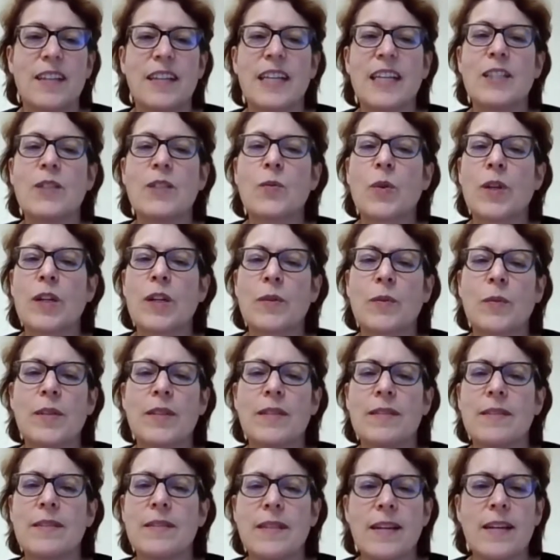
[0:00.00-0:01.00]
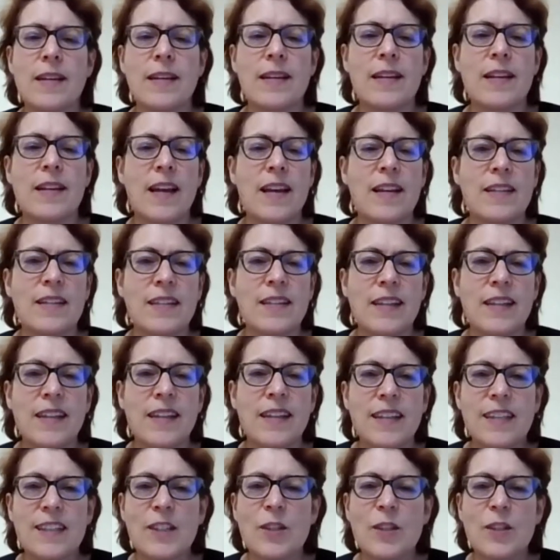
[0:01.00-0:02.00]
He's worked with CNN,
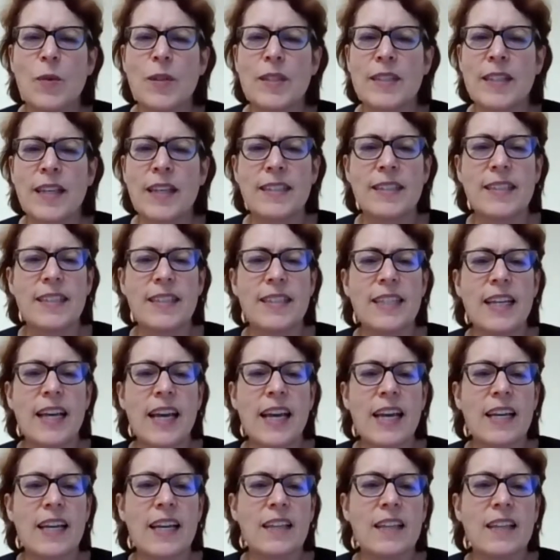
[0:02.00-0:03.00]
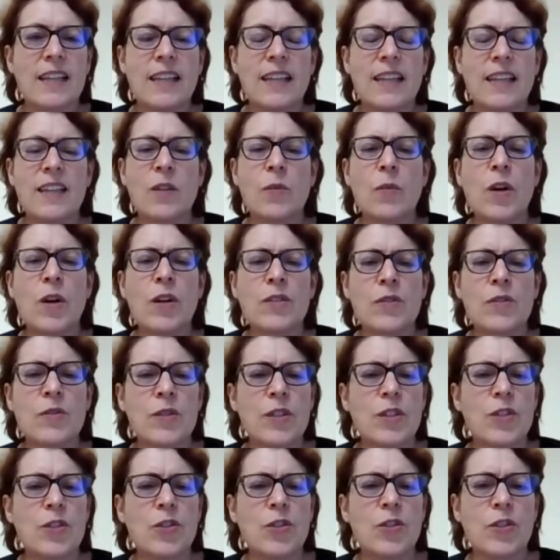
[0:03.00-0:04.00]
USA Today, The Wall
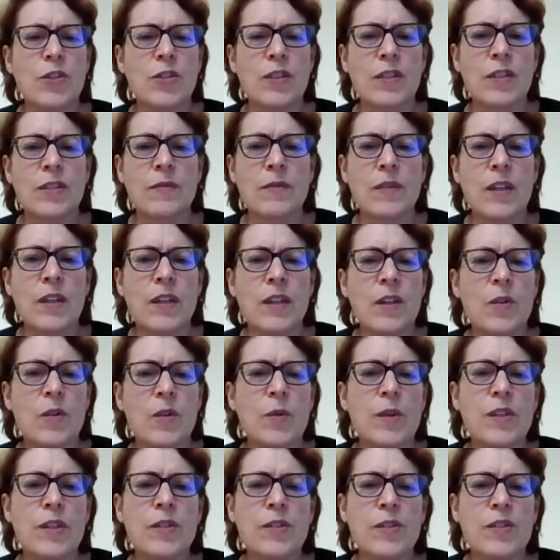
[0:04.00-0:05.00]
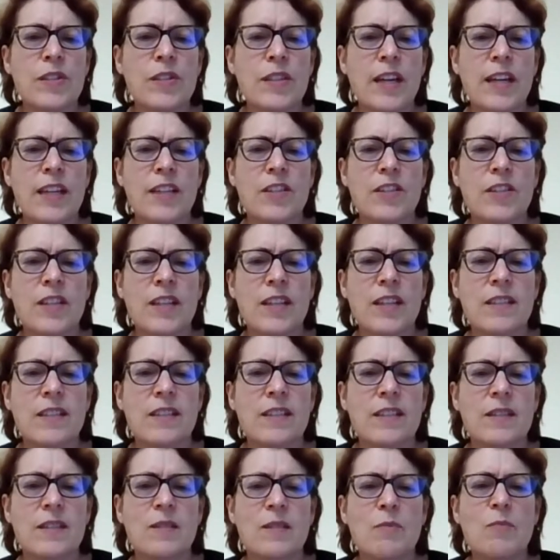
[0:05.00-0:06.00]
Street Journal, Reader's Digest,
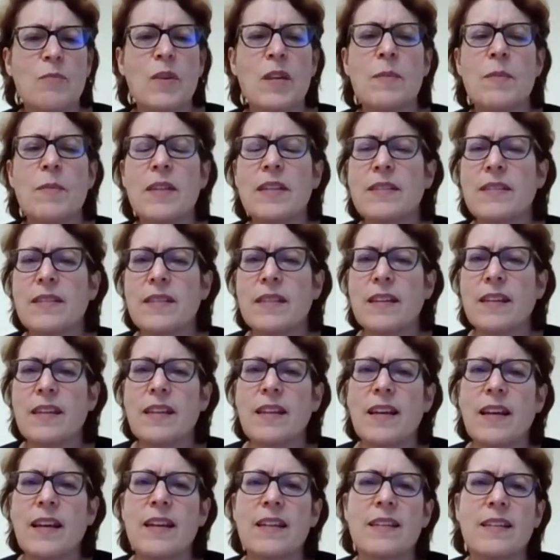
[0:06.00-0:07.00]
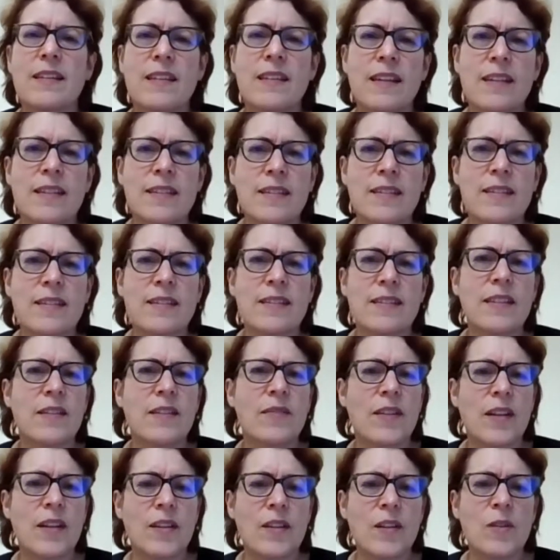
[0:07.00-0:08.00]
BBC, and dozens of
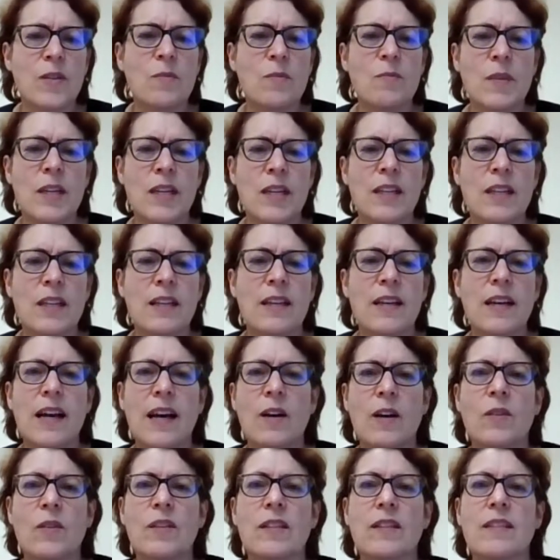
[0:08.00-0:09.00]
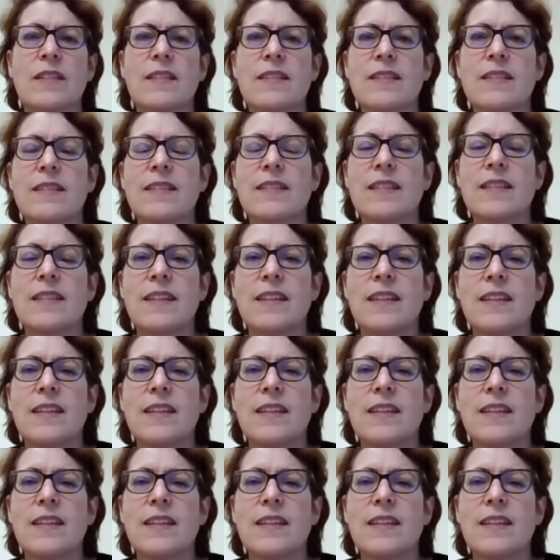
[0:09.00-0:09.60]
other media outlets.